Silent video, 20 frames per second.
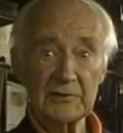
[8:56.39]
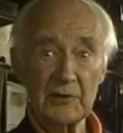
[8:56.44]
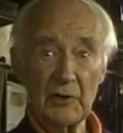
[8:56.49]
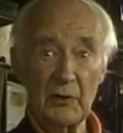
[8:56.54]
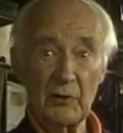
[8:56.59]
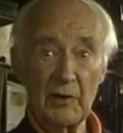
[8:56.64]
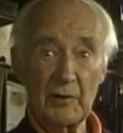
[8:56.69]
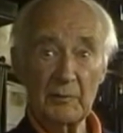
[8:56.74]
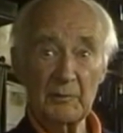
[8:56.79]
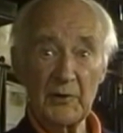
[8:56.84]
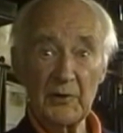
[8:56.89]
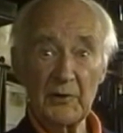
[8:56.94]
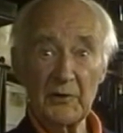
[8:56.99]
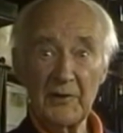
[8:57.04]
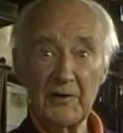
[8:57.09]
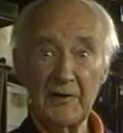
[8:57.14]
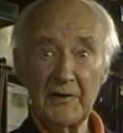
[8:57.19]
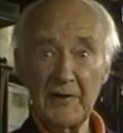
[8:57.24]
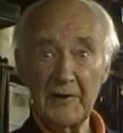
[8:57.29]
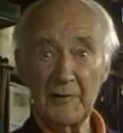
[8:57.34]
So, uh,
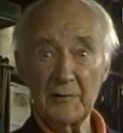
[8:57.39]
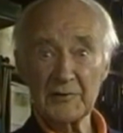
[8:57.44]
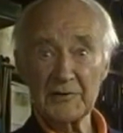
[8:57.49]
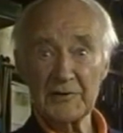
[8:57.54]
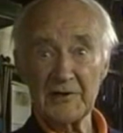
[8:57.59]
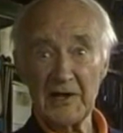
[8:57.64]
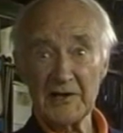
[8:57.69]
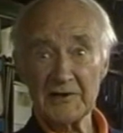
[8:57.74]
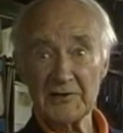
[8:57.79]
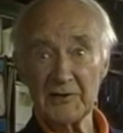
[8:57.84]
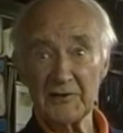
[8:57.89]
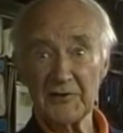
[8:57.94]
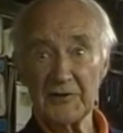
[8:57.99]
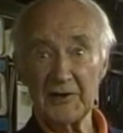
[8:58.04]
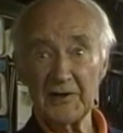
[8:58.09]
but it was a national